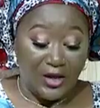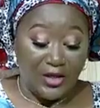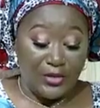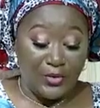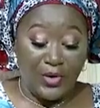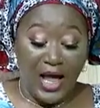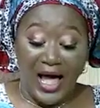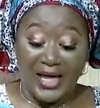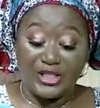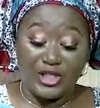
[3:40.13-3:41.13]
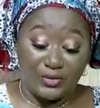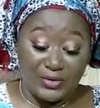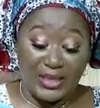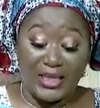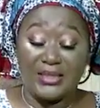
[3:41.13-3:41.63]
through her
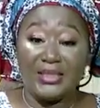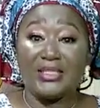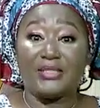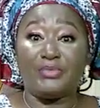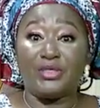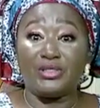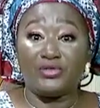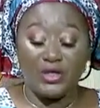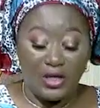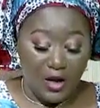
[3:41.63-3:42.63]
children and teens ministry